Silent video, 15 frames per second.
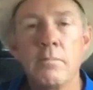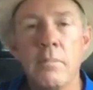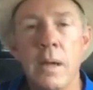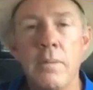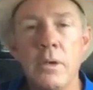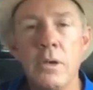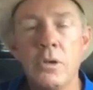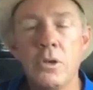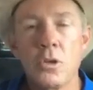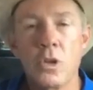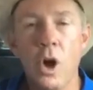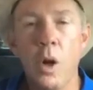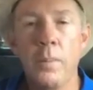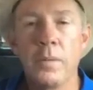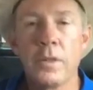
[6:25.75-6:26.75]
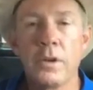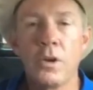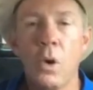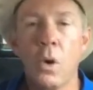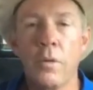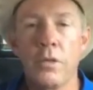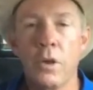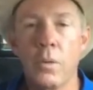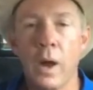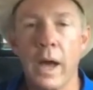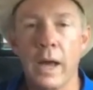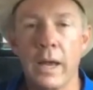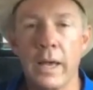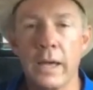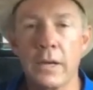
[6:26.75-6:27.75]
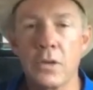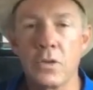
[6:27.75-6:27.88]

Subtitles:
Maybe you just open the door with your right leg.